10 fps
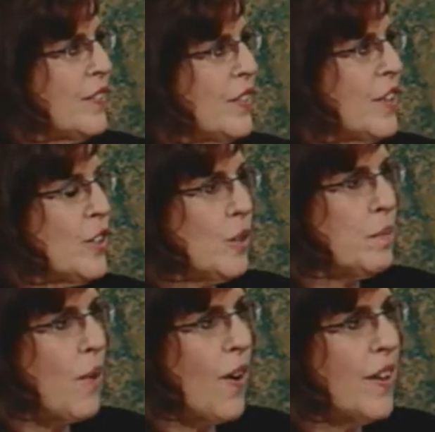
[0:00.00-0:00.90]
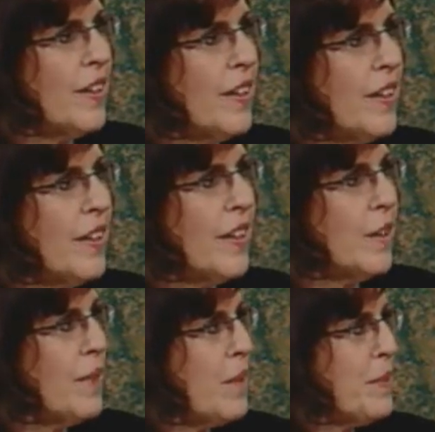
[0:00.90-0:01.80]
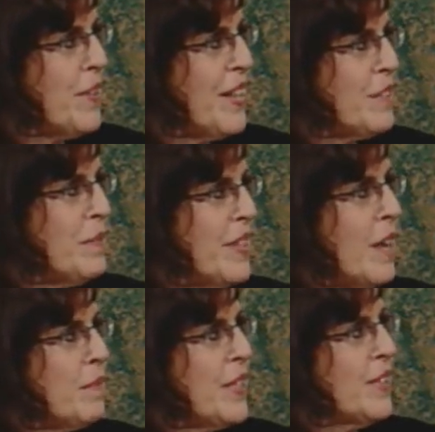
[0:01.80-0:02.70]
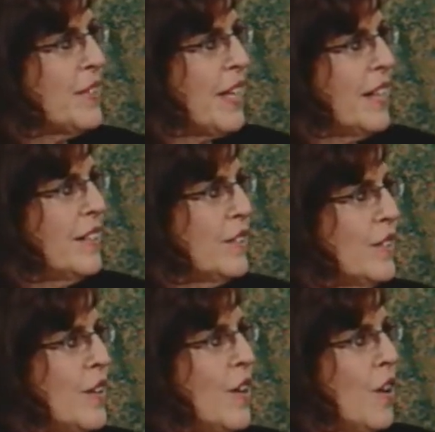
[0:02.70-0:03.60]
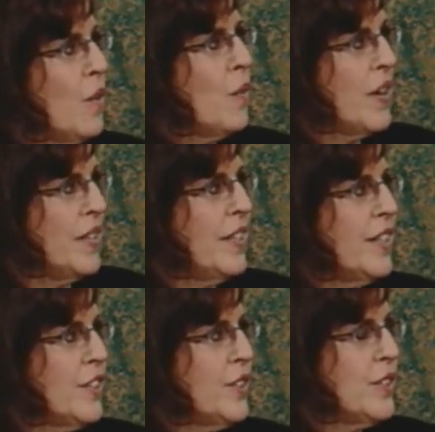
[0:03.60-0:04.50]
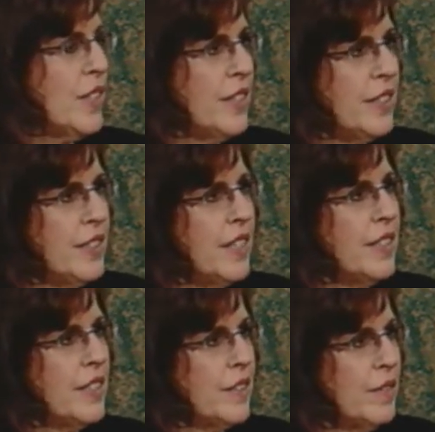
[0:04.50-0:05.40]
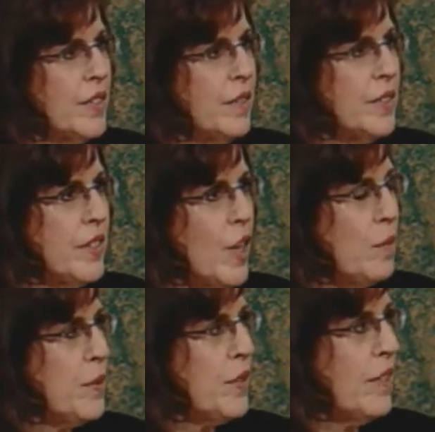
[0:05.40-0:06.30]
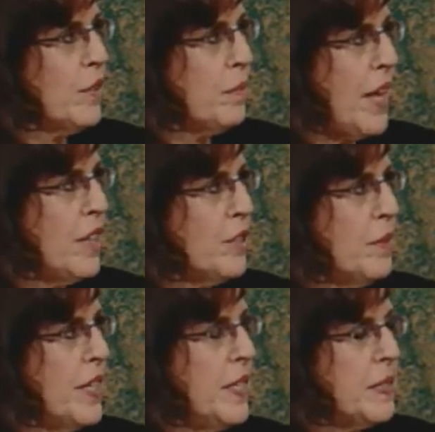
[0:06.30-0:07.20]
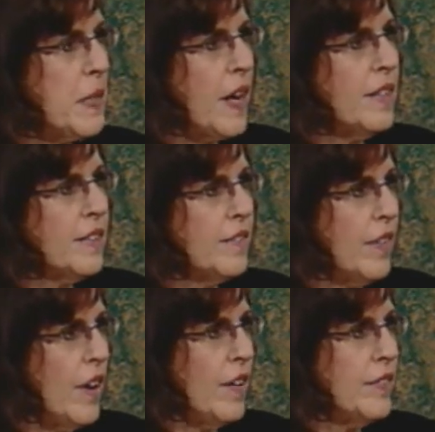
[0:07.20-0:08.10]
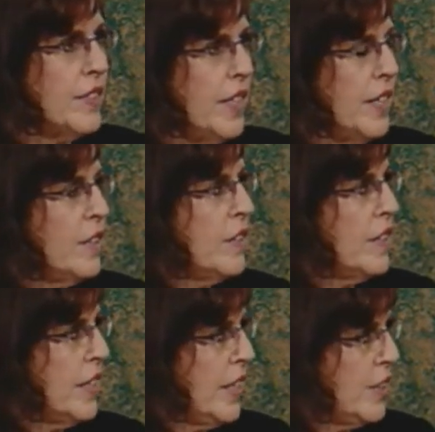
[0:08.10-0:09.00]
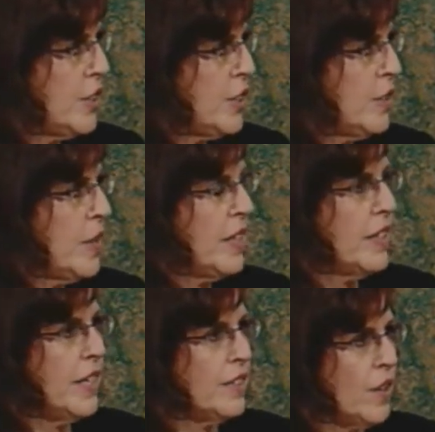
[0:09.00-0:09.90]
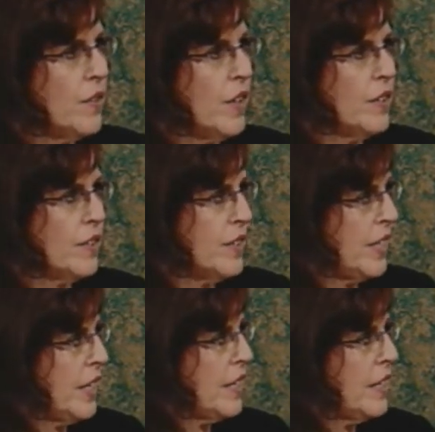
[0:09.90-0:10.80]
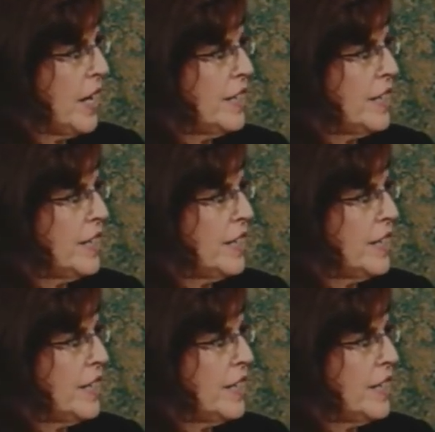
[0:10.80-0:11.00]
on your part, and I'm happy you asked me that, because that is one of the issues I see, that sometimes the upper level management is not as involved in the issue and they don't understand it, and